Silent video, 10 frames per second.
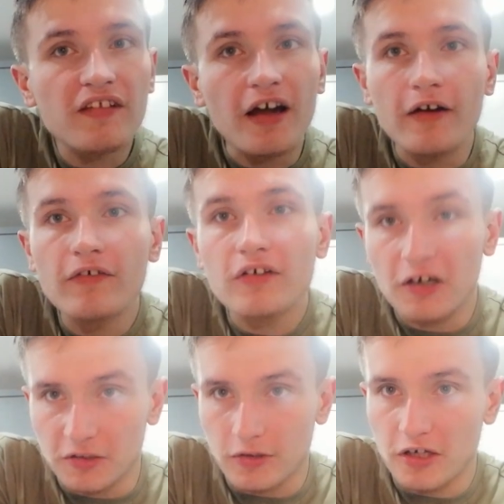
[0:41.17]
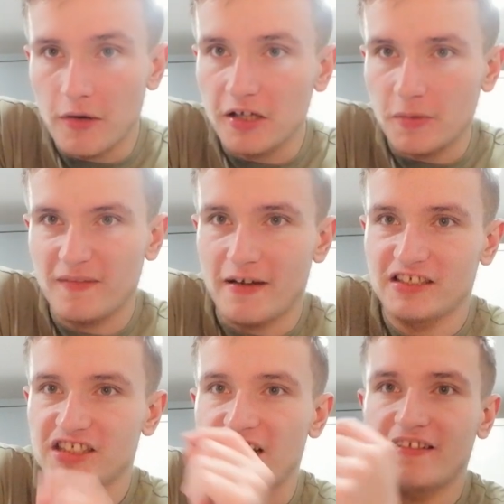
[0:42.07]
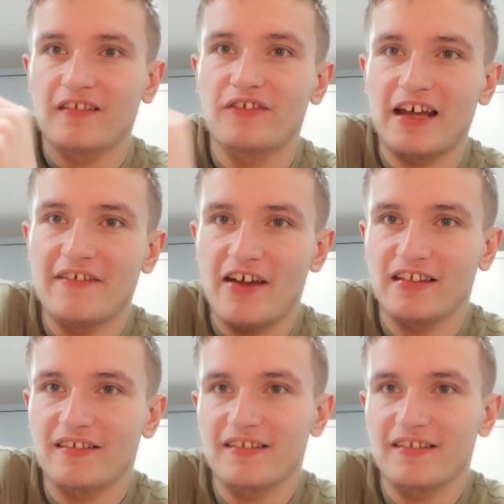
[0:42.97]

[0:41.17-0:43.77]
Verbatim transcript: So gotta go all the way to Manchester for that event.